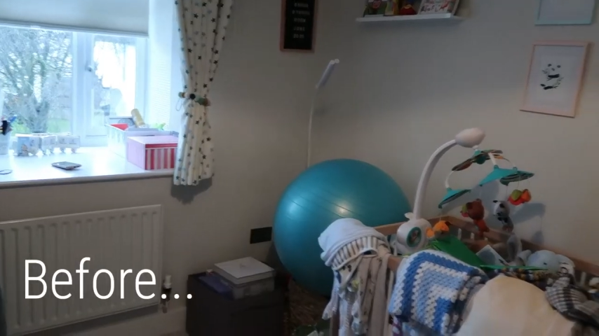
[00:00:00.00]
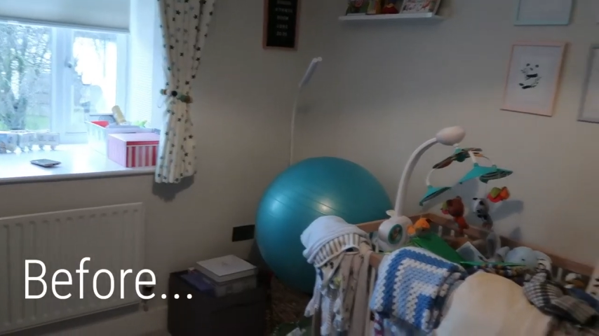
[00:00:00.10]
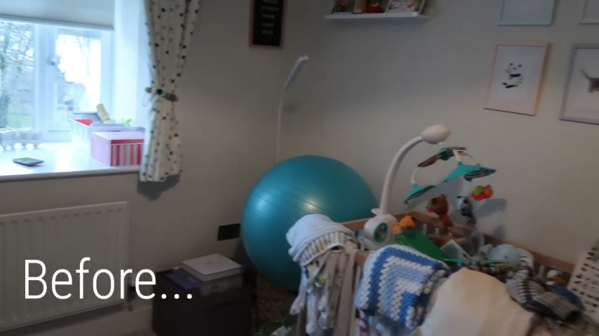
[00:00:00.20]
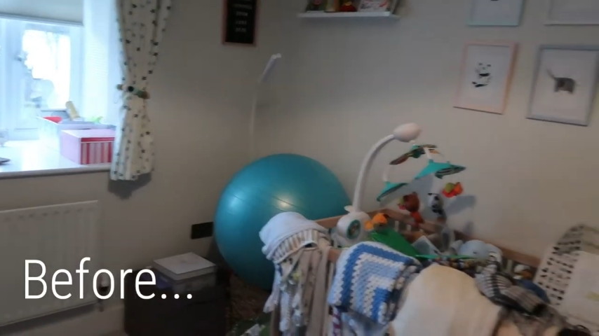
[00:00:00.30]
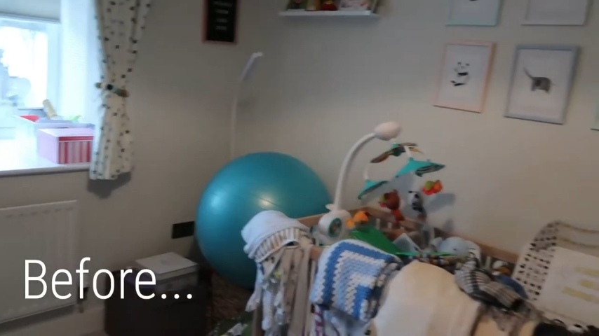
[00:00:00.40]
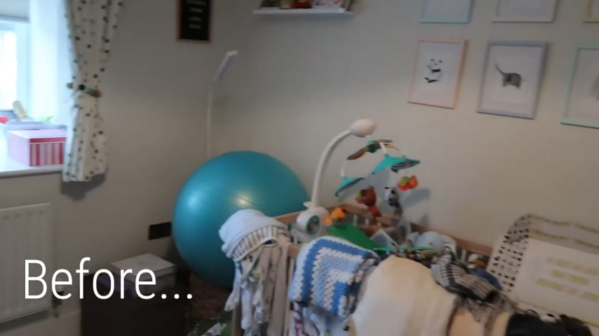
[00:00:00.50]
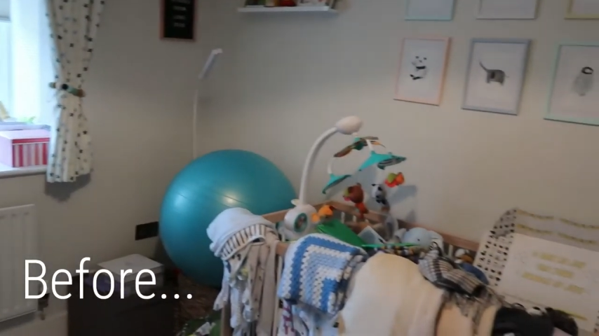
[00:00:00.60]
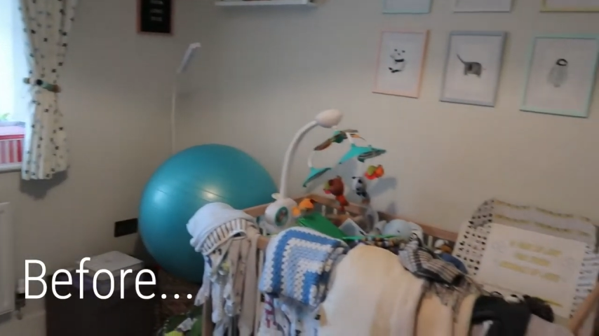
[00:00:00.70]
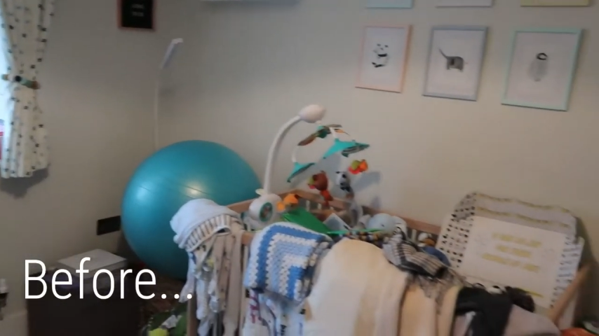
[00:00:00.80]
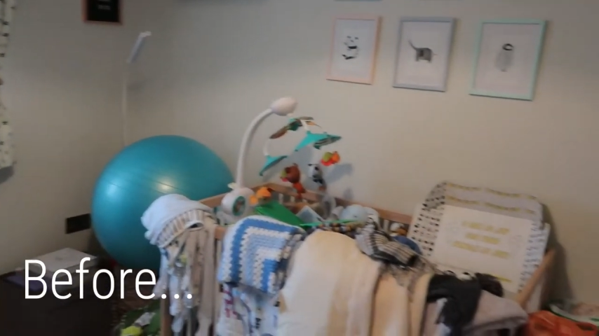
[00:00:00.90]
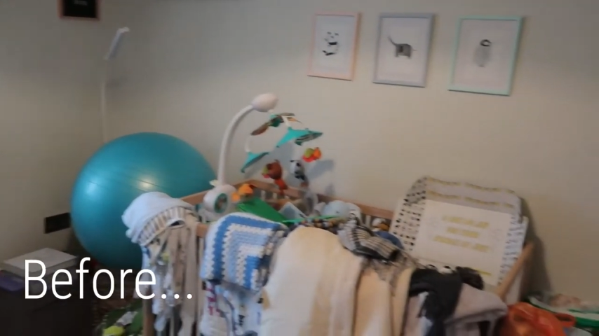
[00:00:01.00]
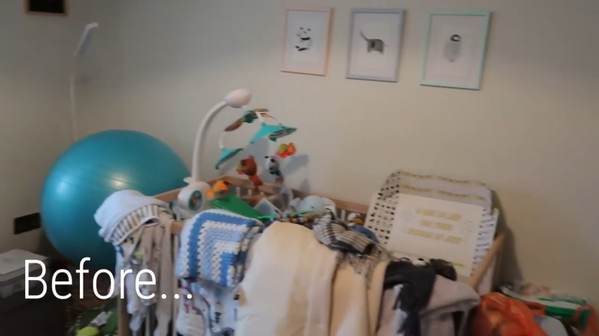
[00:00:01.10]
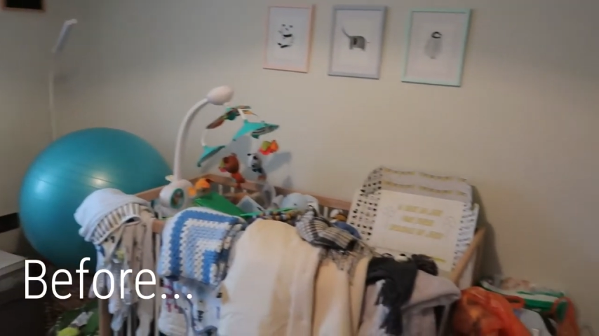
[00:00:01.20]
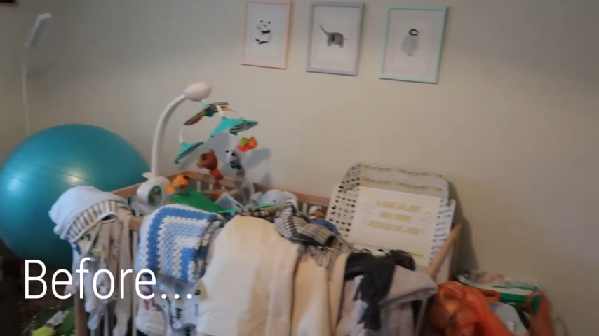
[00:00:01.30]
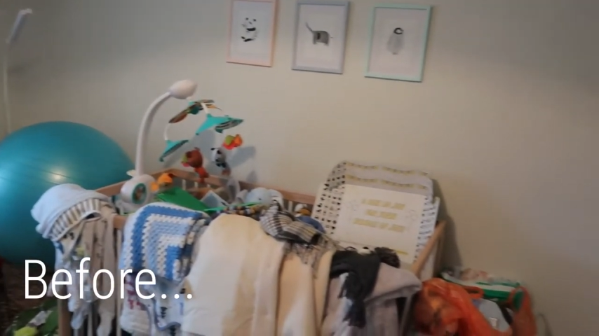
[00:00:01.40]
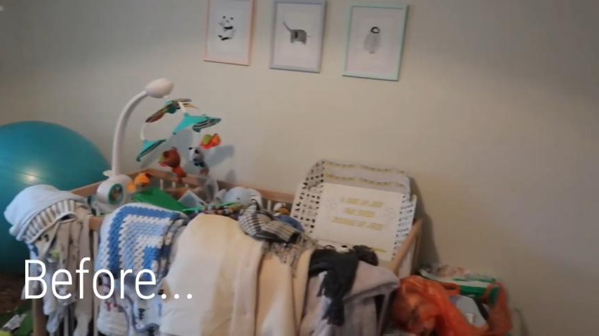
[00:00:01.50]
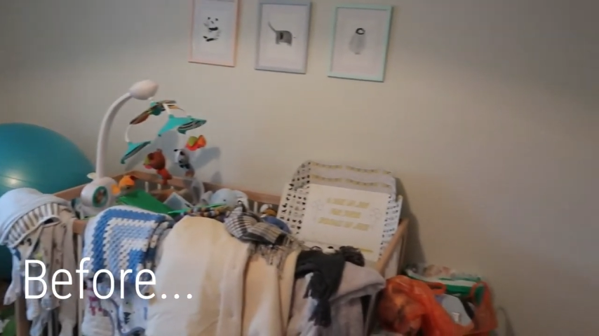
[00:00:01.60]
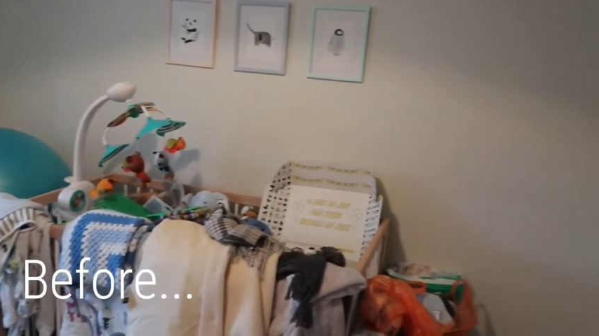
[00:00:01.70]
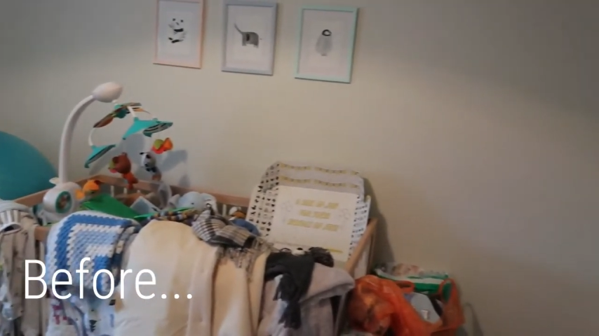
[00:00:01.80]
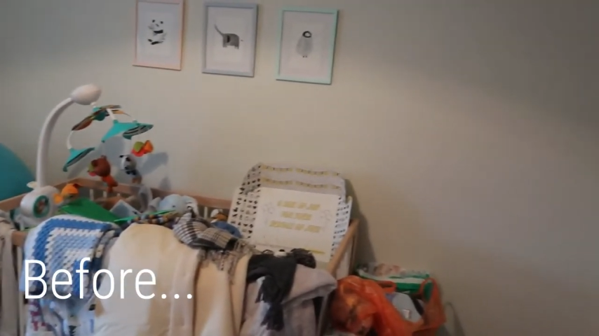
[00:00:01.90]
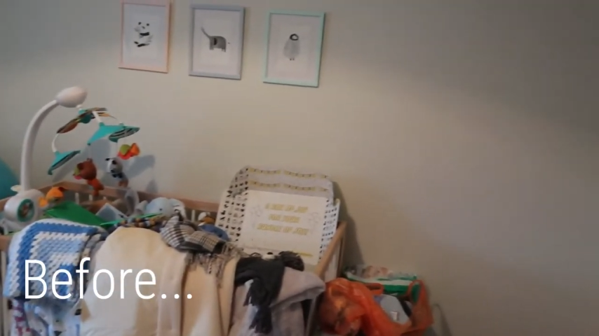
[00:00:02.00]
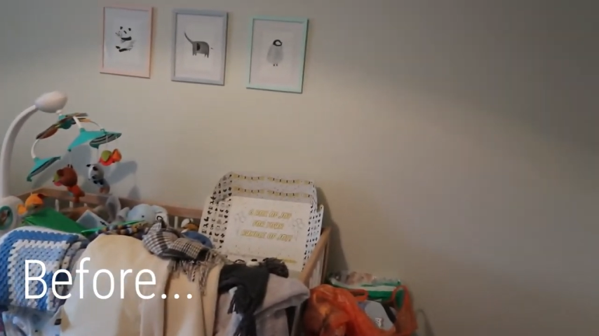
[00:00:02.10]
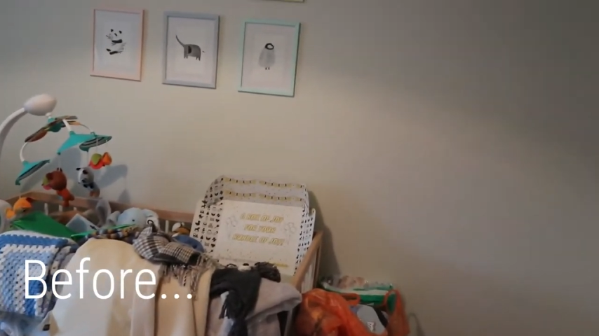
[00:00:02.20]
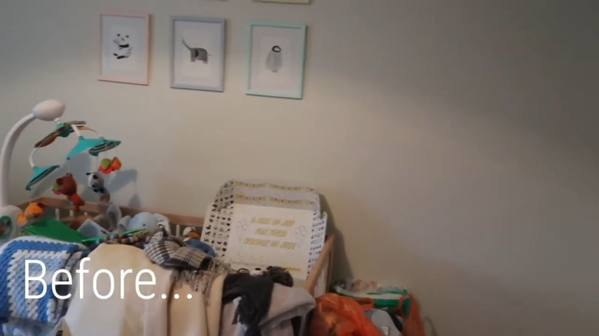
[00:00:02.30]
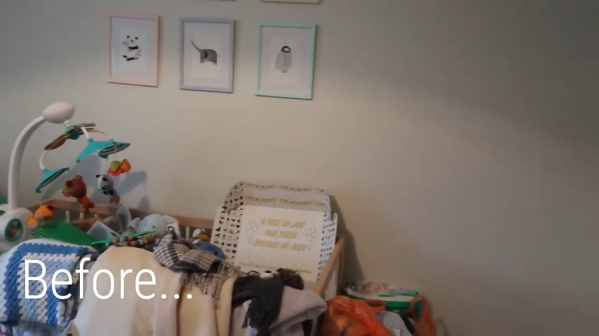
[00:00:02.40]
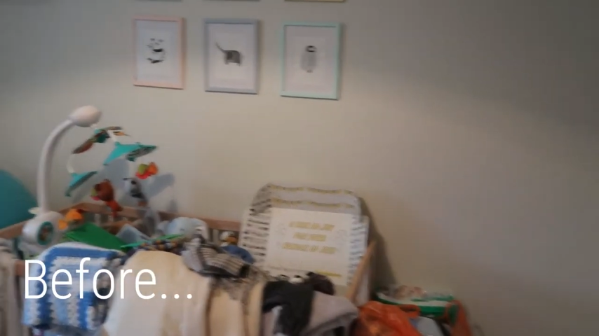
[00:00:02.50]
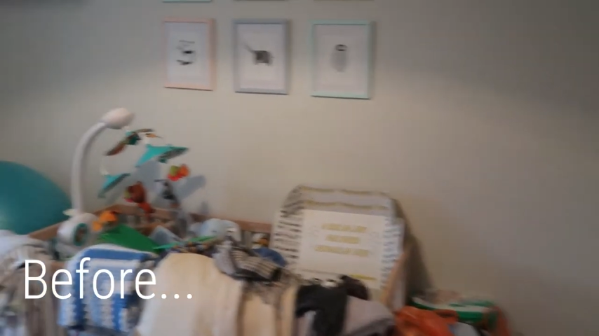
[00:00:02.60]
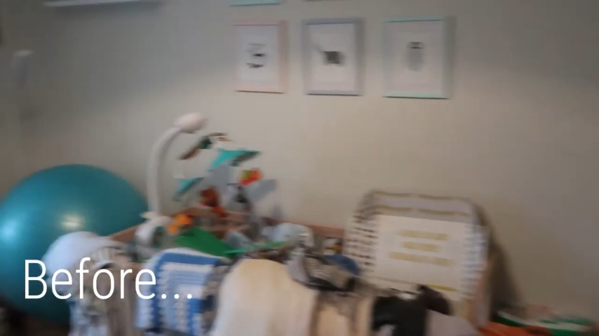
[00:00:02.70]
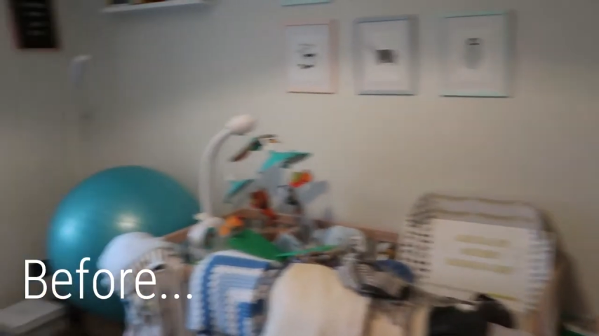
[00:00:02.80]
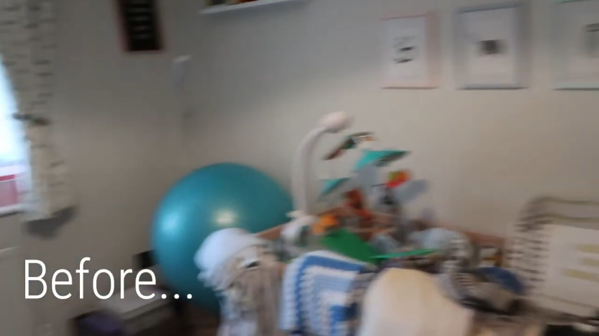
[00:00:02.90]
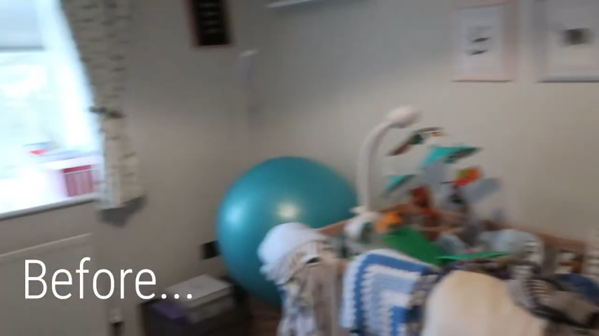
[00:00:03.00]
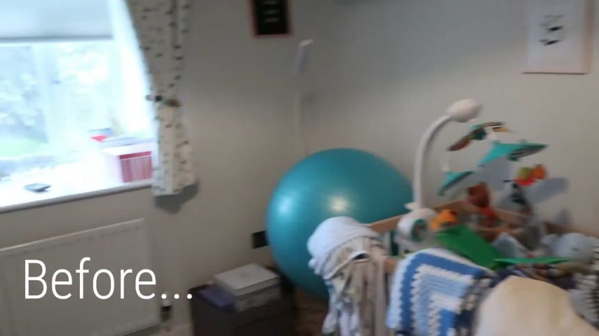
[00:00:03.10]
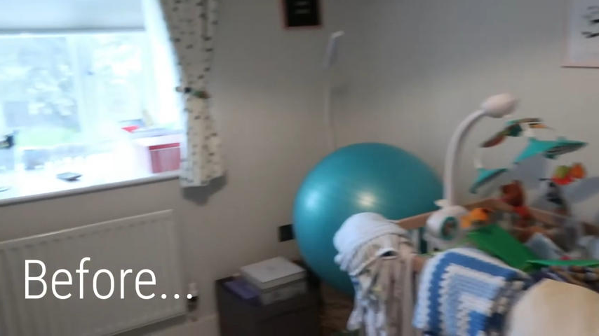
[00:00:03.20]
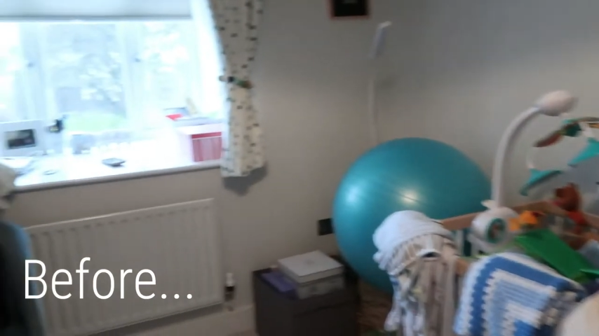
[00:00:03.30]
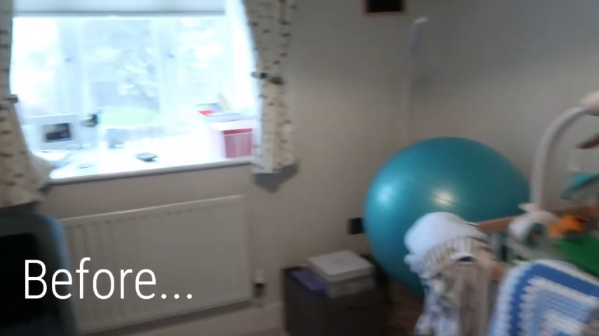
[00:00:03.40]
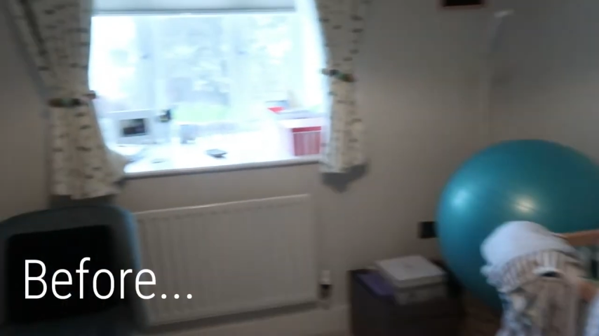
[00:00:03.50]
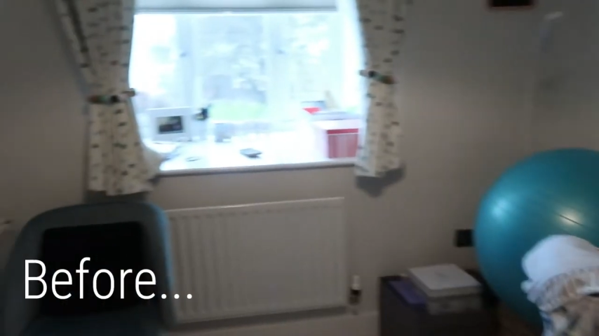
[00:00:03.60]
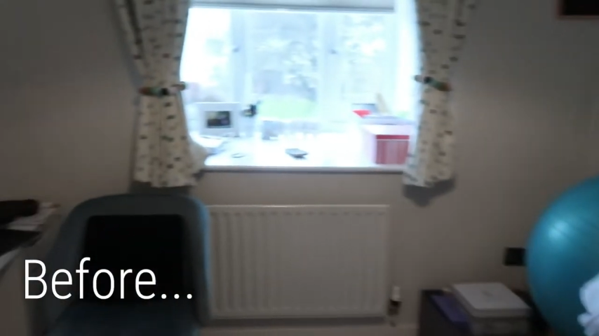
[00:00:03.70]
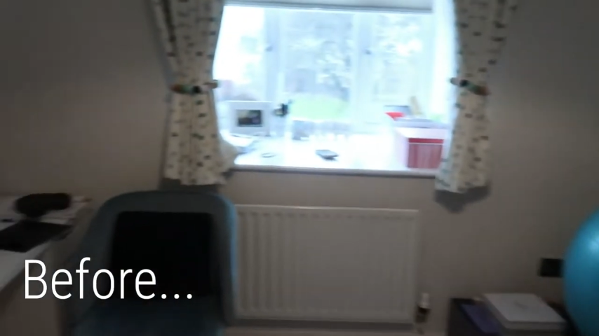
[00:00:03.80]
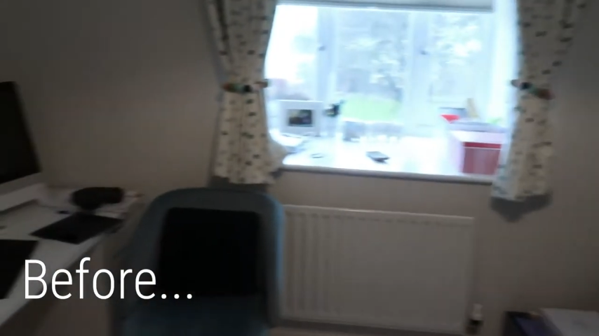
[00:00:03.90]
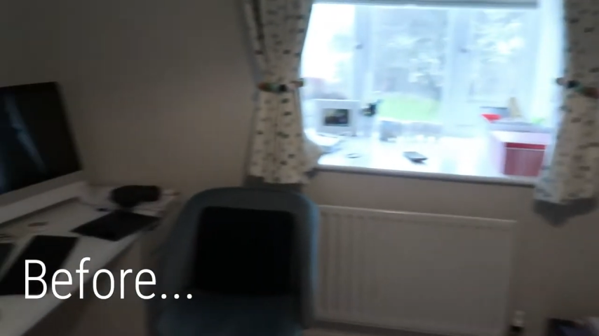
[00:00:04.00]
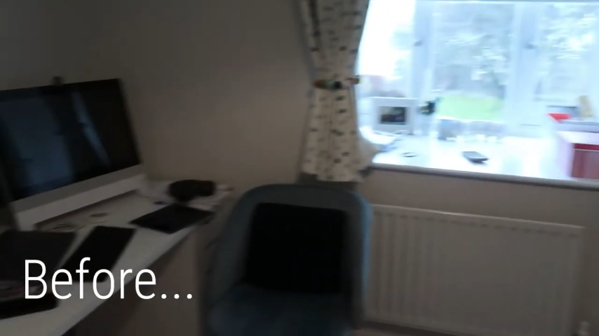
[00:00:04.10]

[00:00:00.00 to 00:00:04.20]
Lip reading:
(no speaker visible)